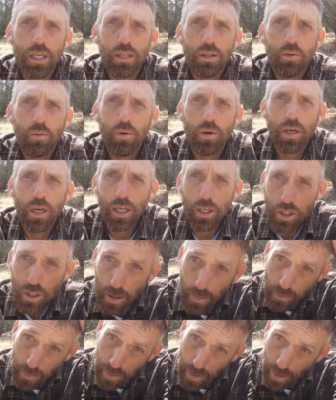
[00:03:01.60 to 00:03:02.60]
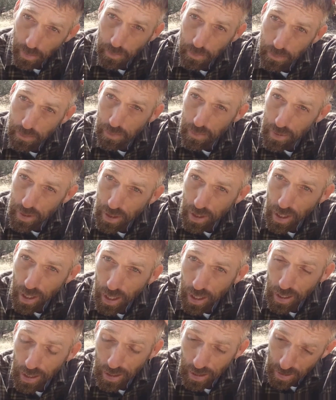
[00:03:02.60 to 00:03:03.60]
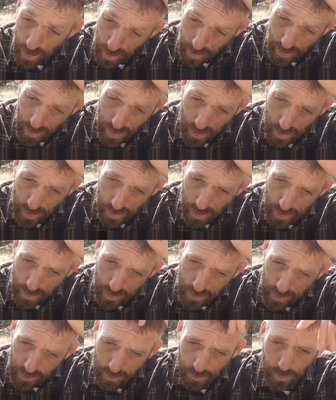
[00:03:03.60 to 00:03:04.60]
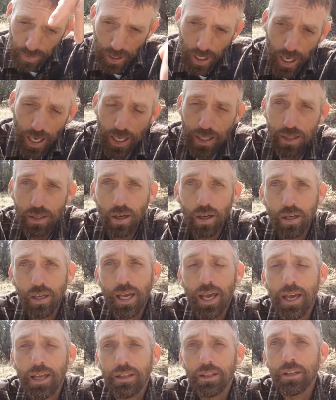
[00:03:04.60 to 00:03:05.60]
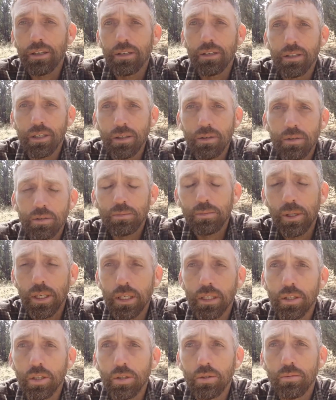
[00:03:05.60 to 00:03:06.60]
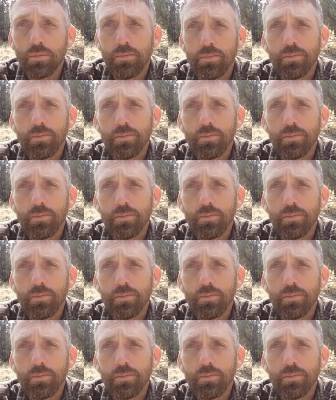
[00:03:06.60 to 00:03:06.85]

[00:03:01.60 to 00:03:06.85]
and the one I jumped up today behind the antler, he was big too.